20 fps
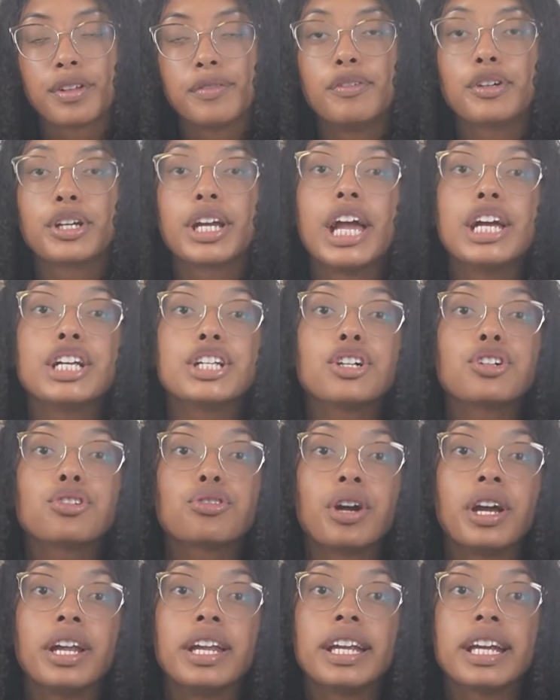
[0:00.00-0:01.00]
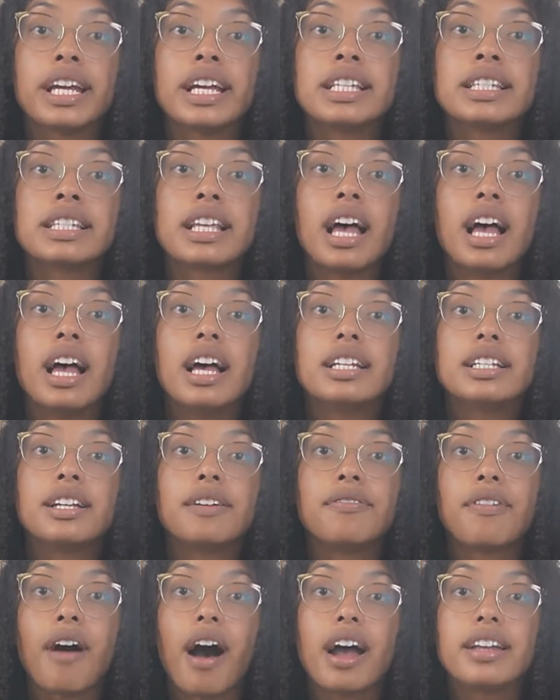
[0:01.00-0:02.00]
Vocational training is
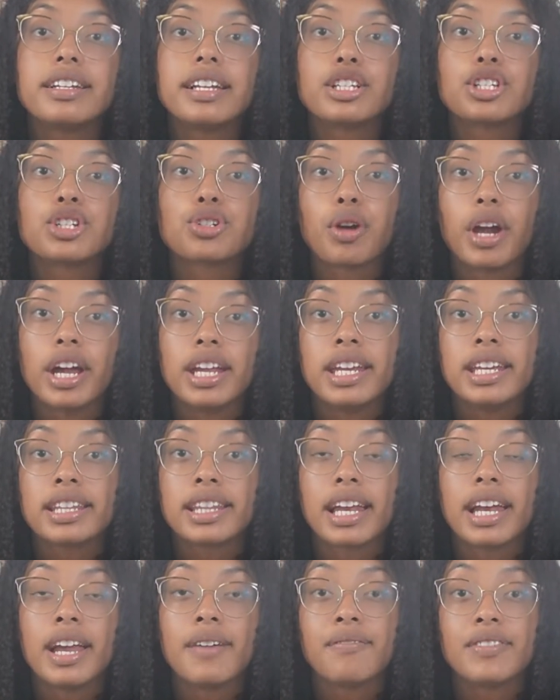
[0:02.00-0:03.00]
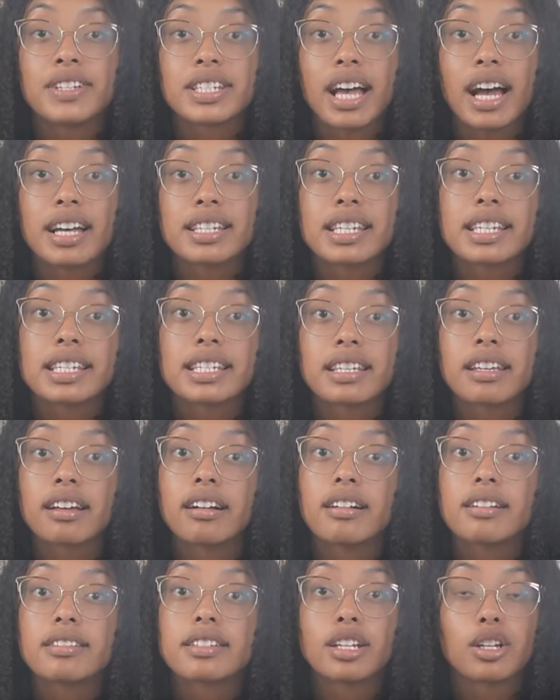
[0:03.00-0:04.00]
defined as training that emphasizes
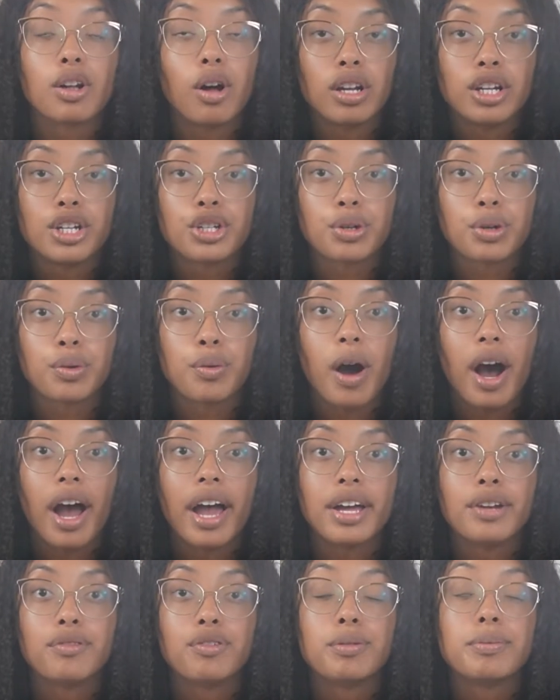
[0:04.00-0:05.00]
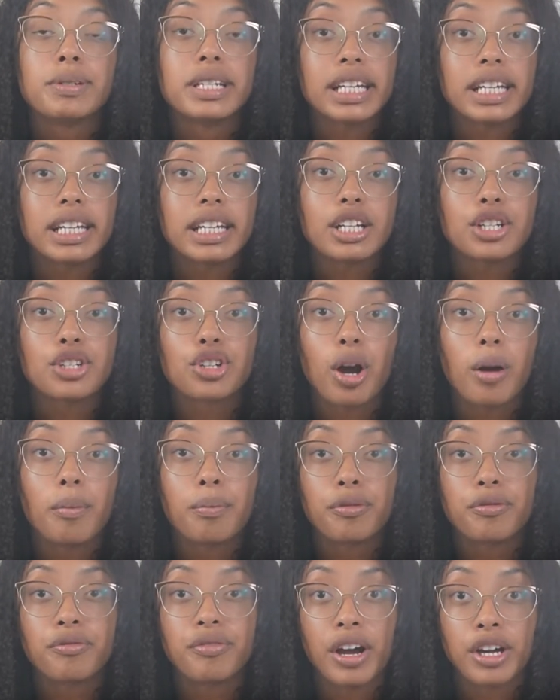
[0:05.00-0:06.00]
skills and knowledge required for a particular
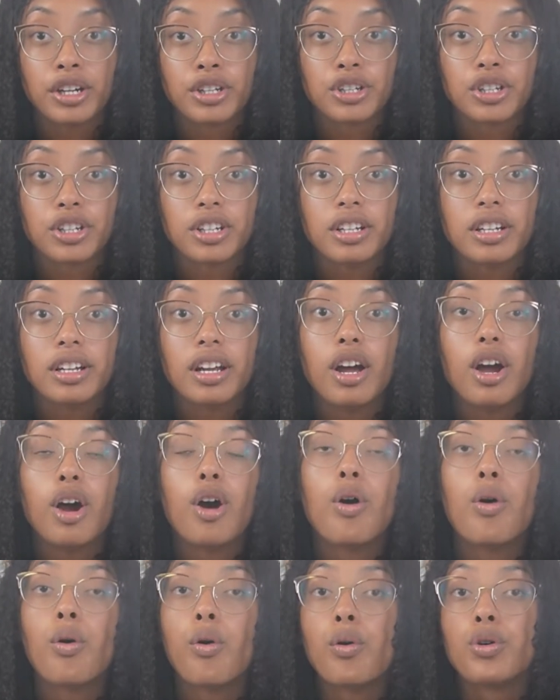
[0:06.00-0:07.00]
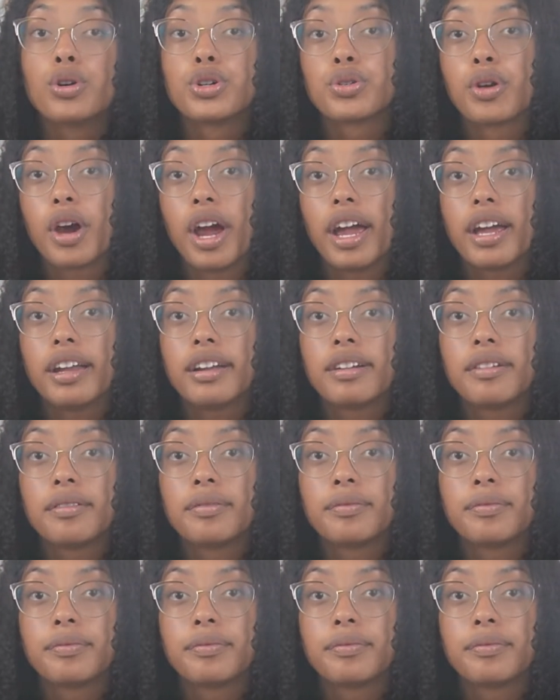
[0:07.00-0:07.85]
job, function, or trade.